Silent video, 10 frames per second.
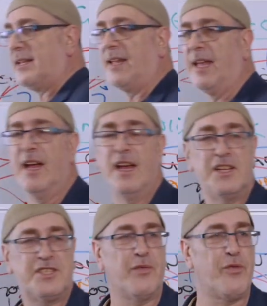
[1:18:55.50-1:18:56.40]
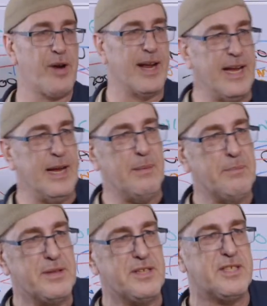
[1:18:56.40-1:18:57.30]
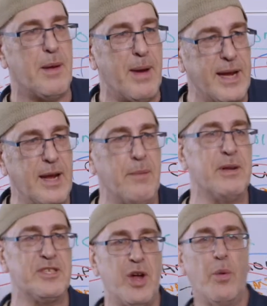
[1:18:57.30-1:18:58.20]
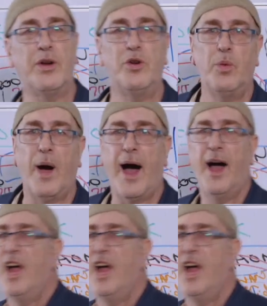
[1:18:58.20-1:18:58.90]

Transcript: the Savoraim and the Stamaim and so on, who are